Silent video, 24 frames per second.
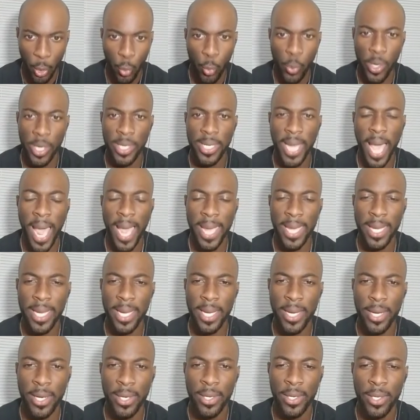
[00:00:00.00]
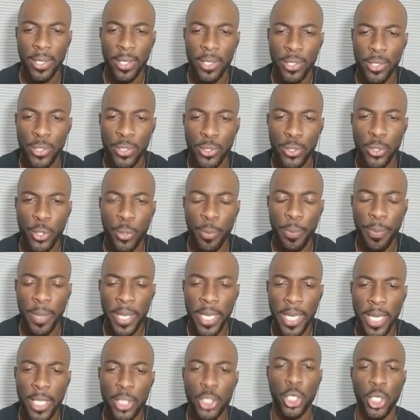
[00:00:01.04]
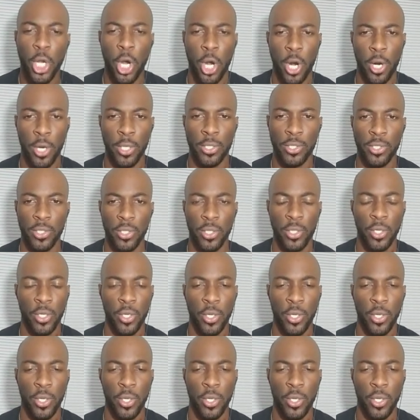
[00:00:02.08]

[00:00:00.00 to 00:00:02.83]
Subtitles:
We're not here to be in charge,